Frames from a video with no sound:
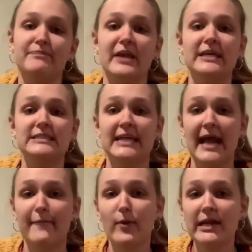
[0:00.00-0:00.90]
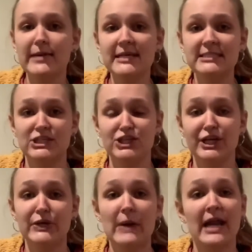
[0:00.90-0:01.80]
and today I'm going to be teaching
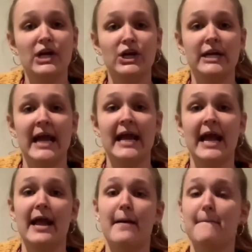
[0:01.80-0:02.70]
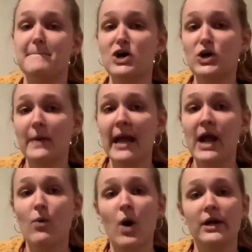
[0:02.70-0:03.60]
you how to create a milk paint
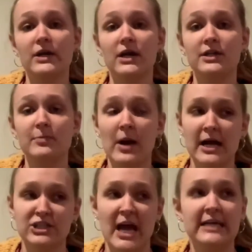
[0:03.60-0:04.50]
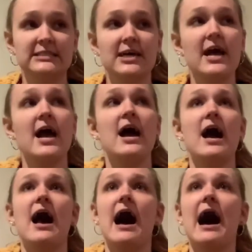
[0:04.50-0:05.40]
watercolor project.
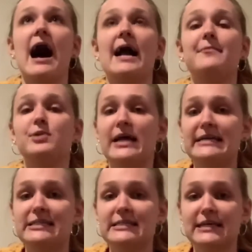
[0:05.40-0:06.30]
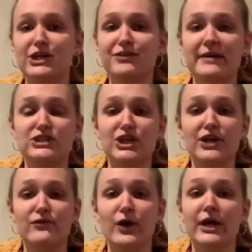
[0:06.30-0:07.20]
I planned this
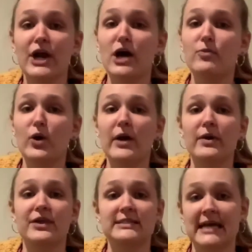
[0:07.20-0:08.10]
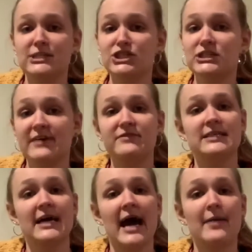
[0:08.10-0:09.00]
intervention for a young boy with attention
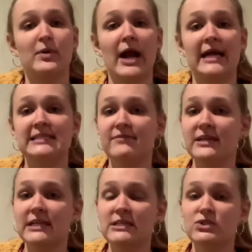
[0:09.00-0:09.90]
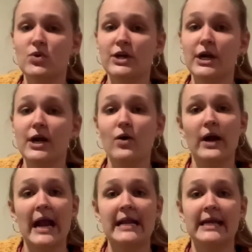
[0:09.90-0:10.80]
deficit hyperactivity disorder, or
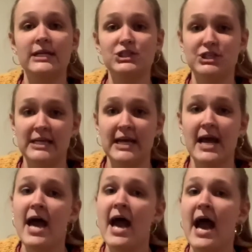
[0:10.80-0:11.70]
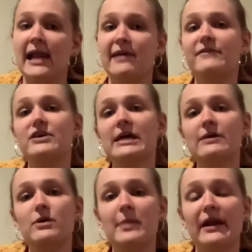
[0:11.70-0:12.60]
ADHD, and I feel that it
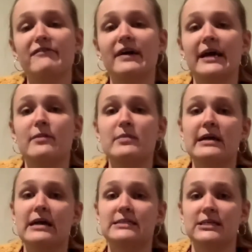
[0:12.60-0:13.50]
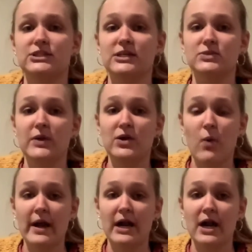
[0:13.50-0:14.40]
will benefit him because it does
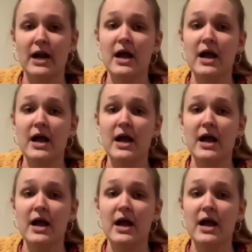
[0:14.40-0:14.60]
require